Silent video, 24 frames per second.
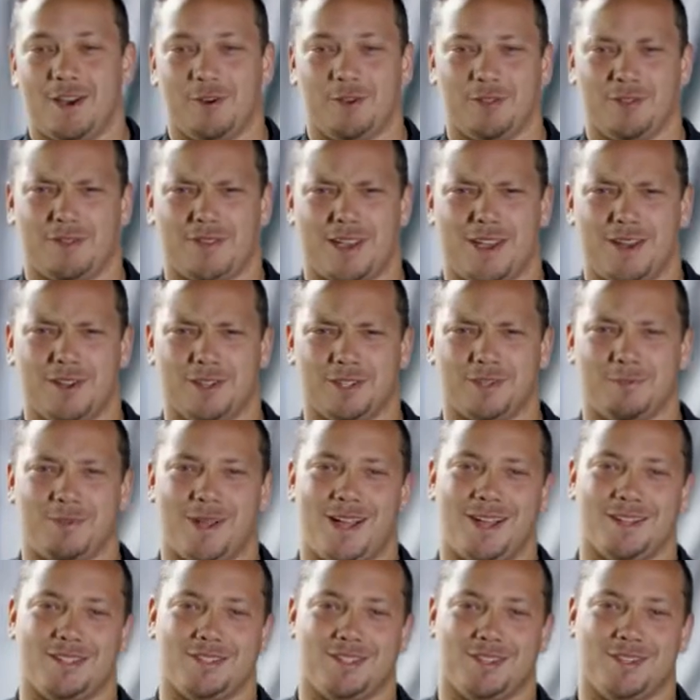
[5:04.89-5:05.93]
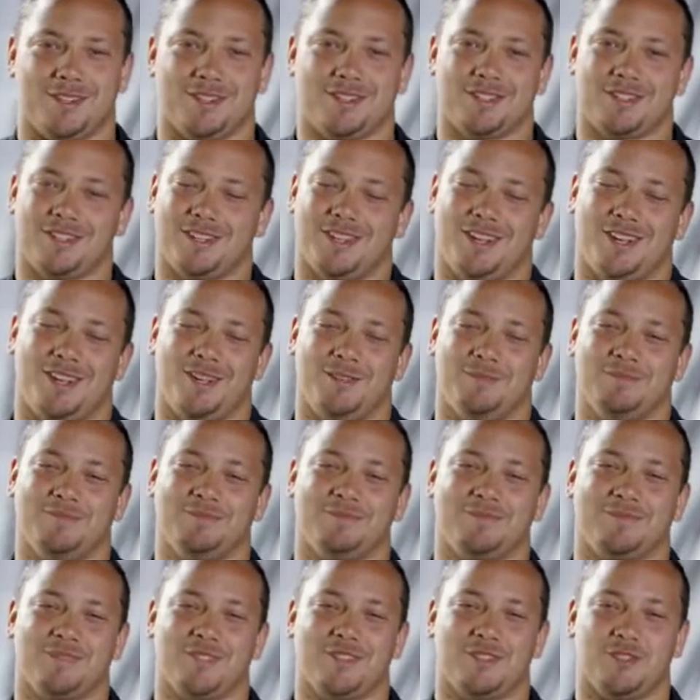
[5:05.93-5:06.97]
know the title sponsors
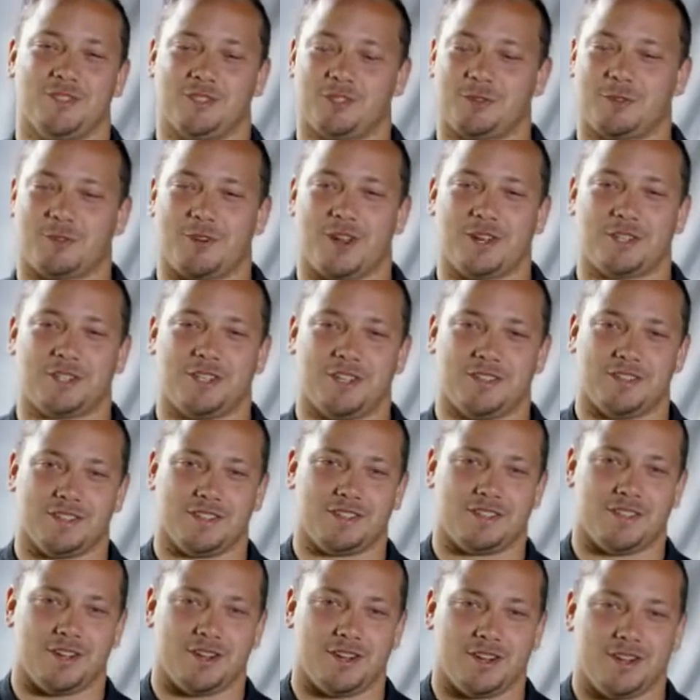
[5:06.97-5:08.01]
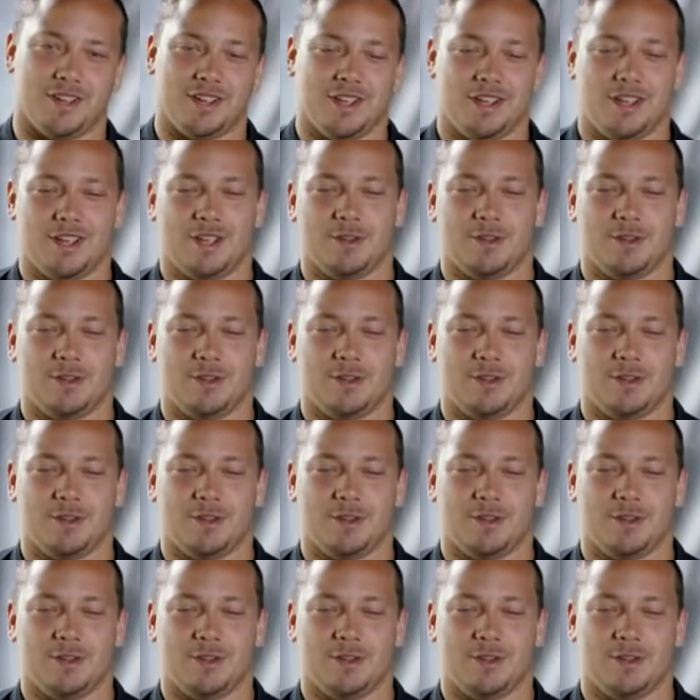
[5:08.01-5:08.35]
just crushed it this year